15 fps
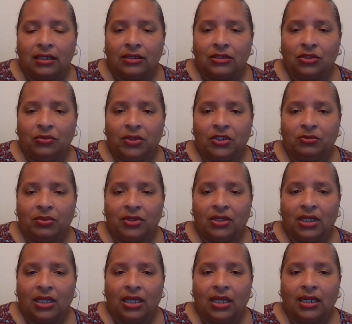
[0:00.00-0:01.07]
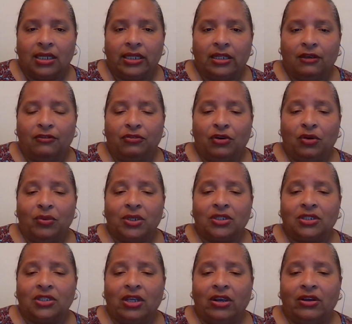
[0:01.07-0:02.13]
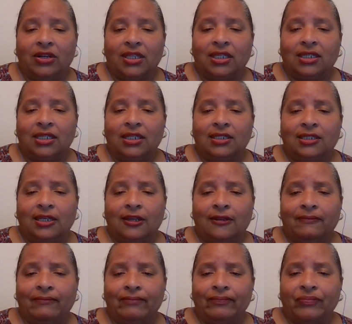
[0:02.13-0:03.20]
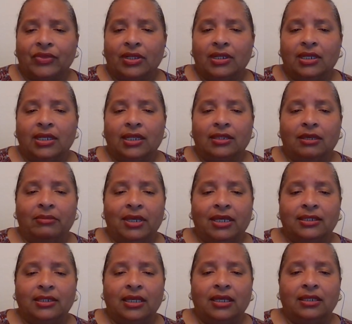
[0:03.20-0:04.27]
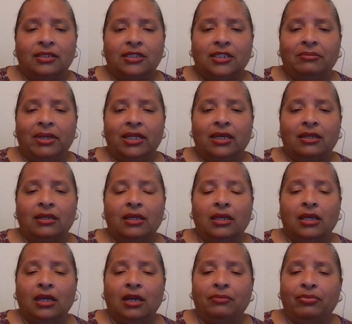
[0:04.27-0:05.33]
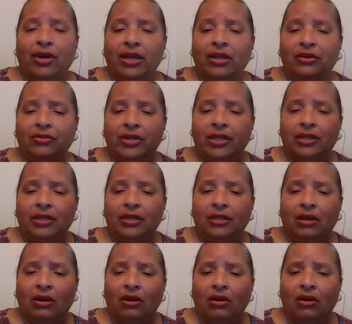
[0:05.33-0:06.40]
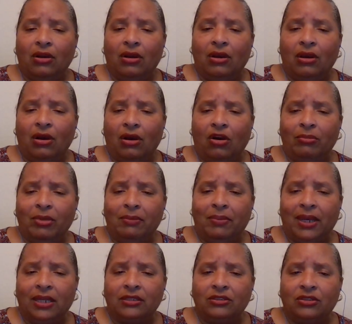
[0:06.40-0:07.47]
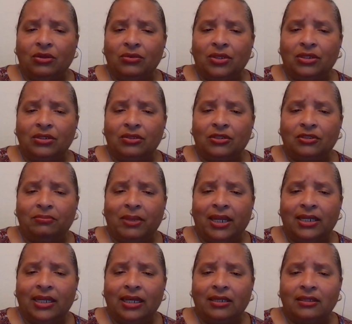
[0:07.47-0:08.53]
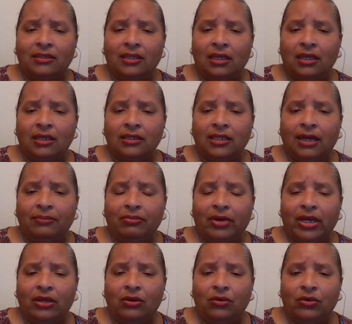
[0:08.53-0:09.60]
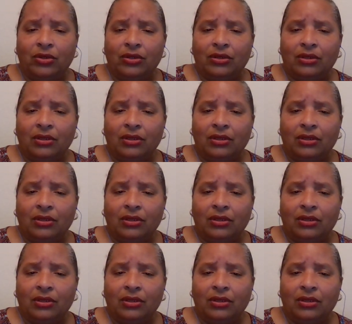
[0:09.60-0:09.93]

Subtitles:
she whispered, leaning forward, staring at the keychain. Looking at the man's head, she made out a bright green army patch sewn into his bandana's top right corner.